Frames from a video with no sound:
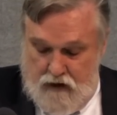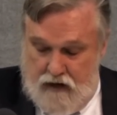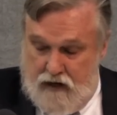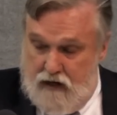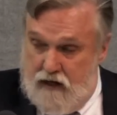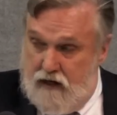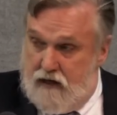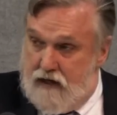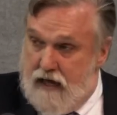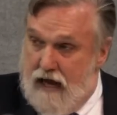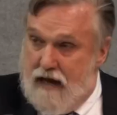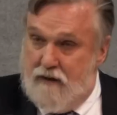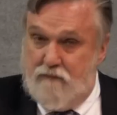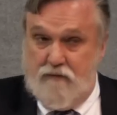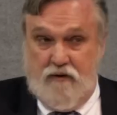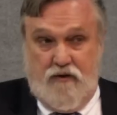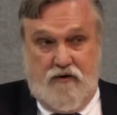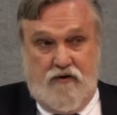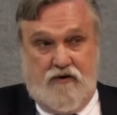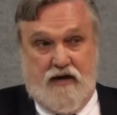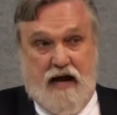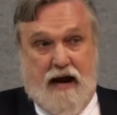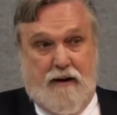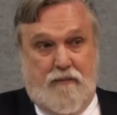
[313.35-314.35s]
He came to
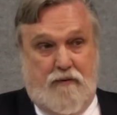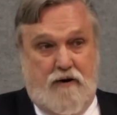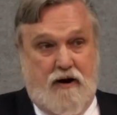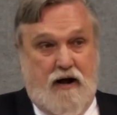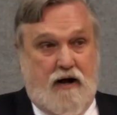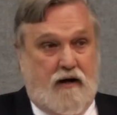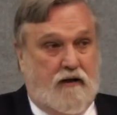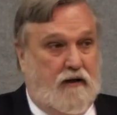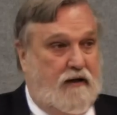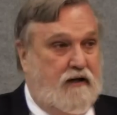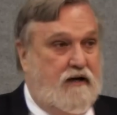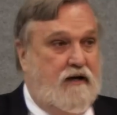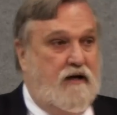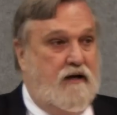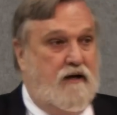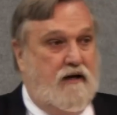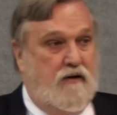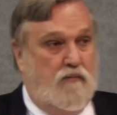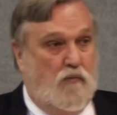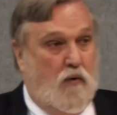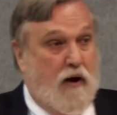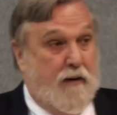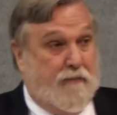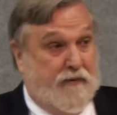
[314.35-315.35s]
the tabernacle, he did,
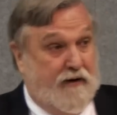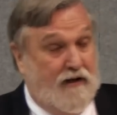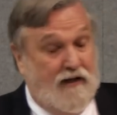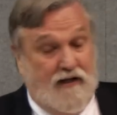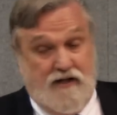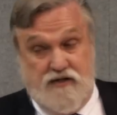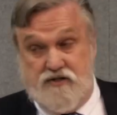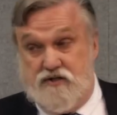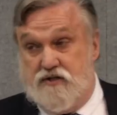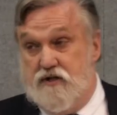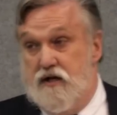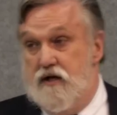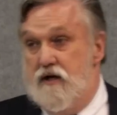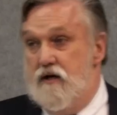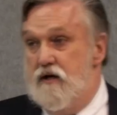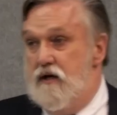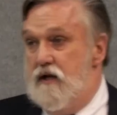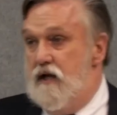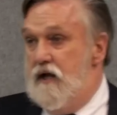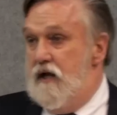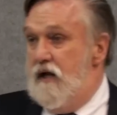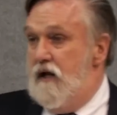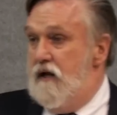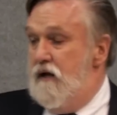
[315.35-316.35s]
he weaponless,
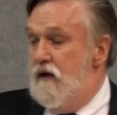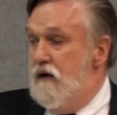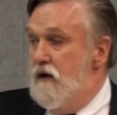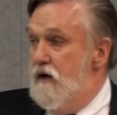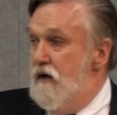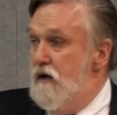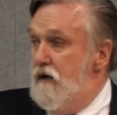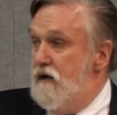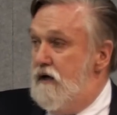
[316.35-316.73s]
and he